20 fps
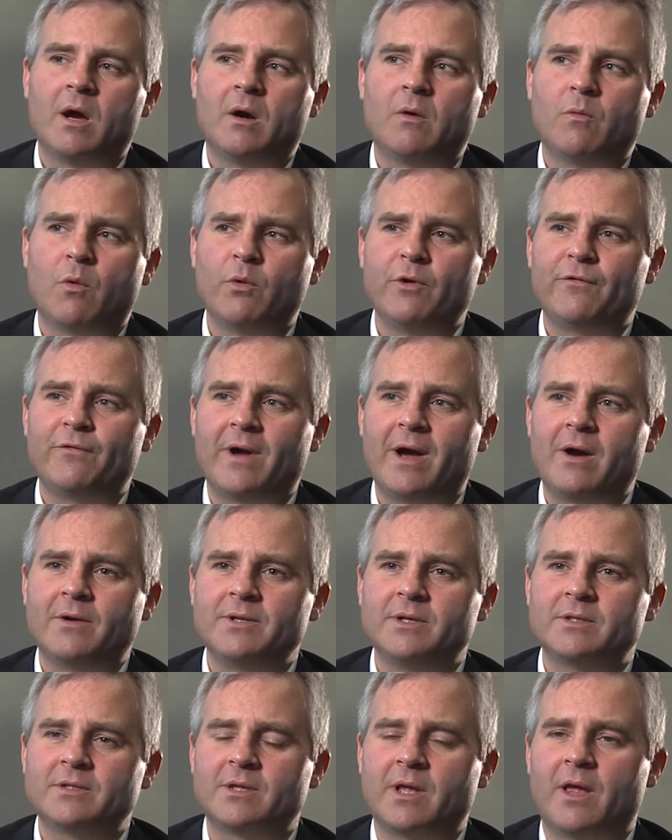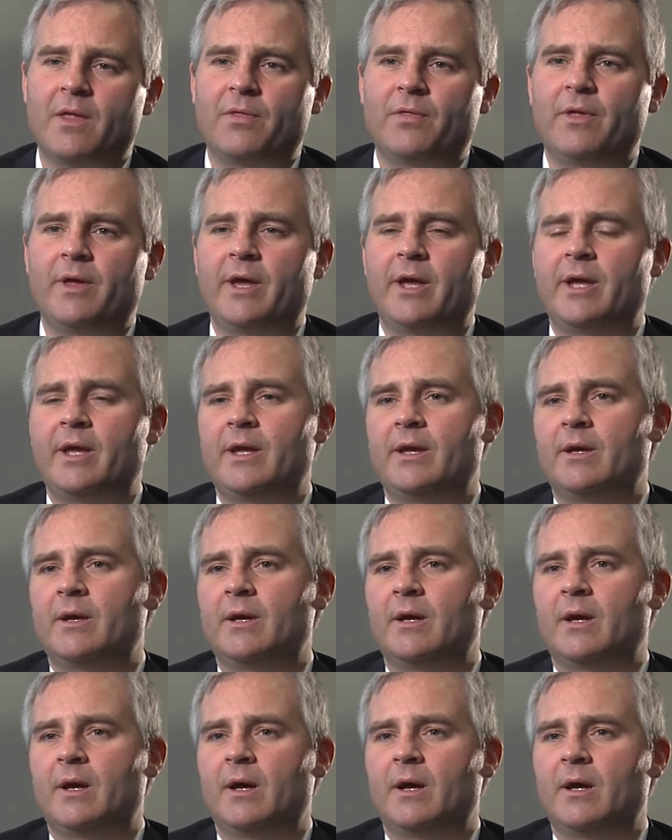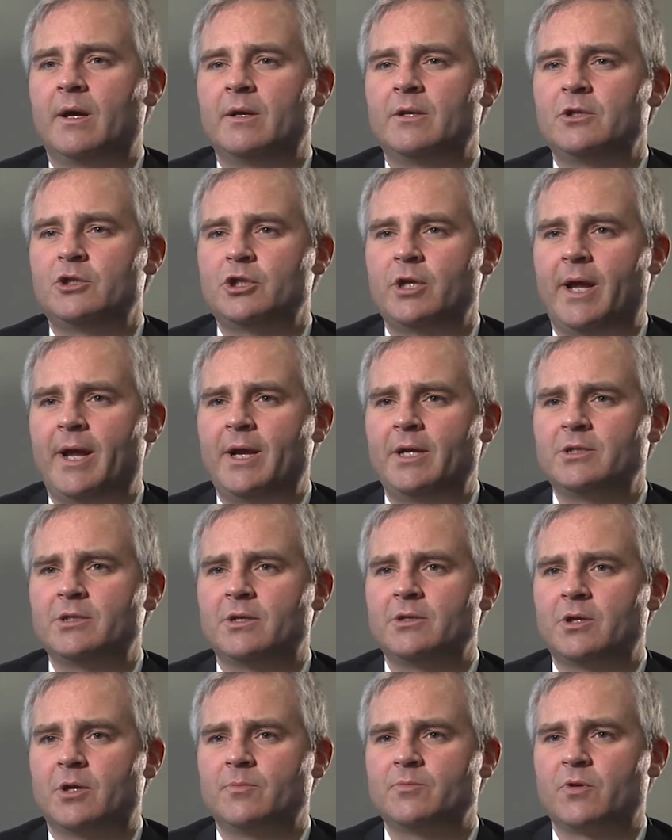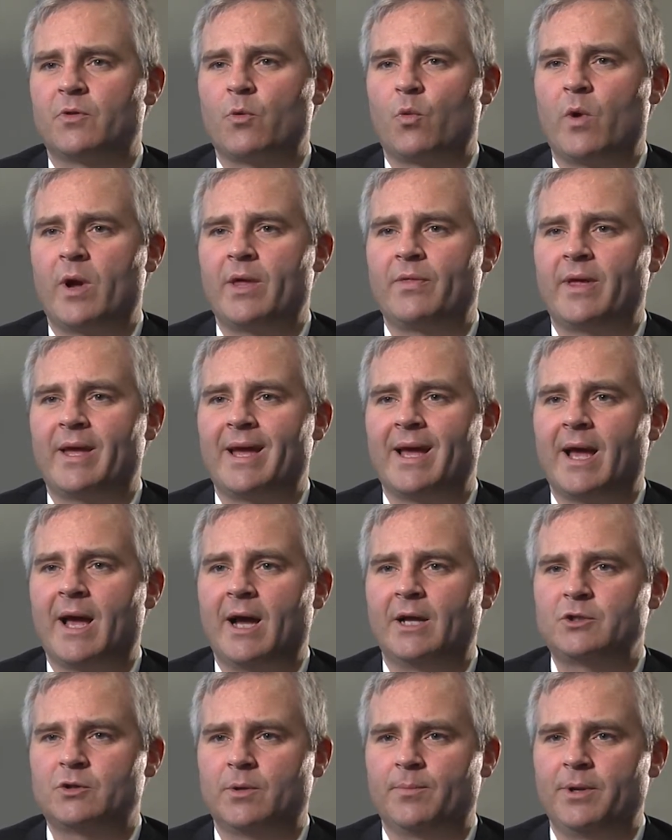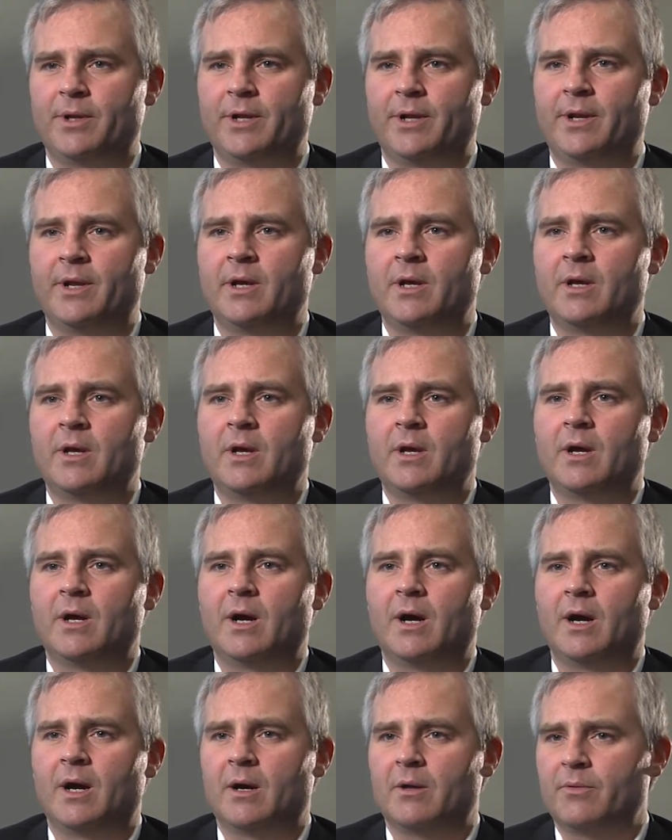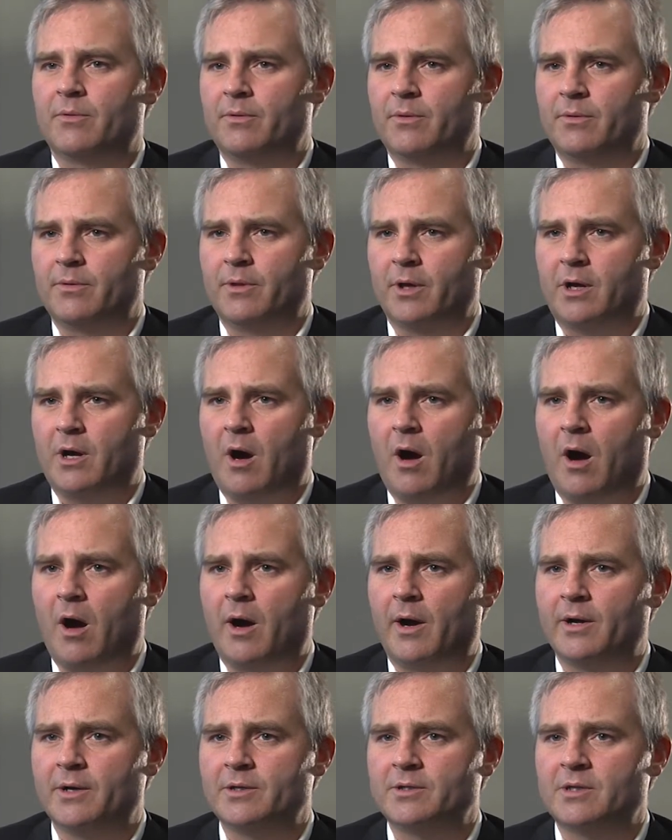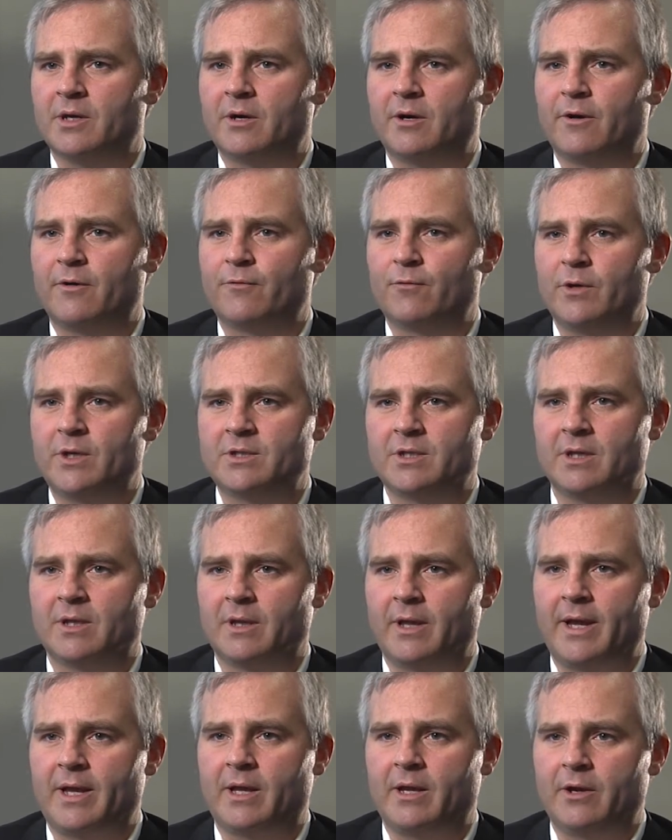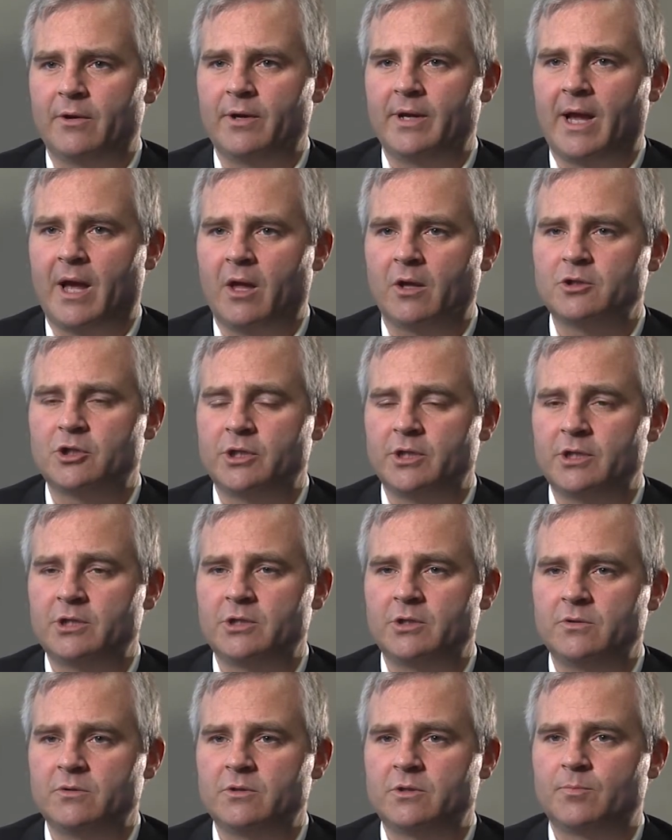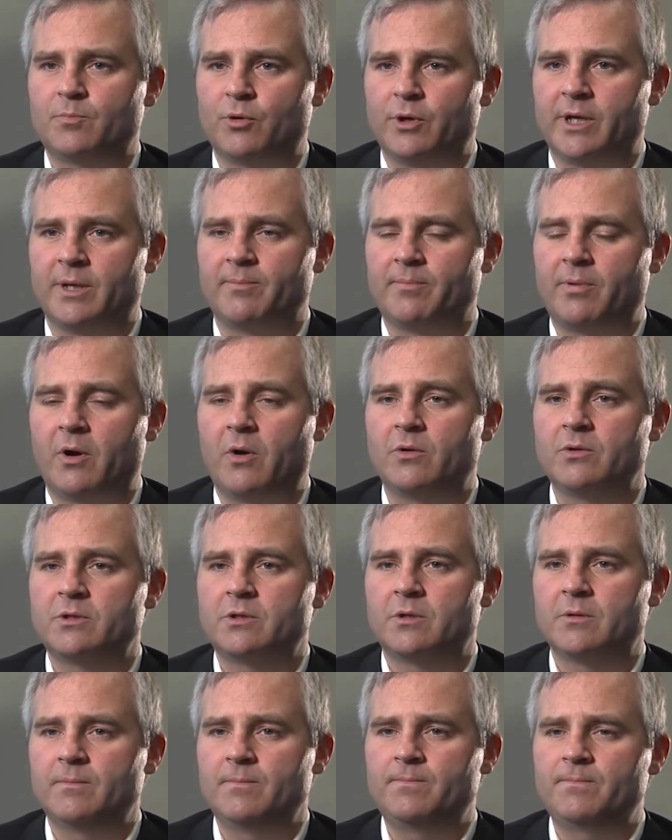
What we found is that they changed in terms of the way they attributed the cause of recent Lake Erie algae issues pre and post.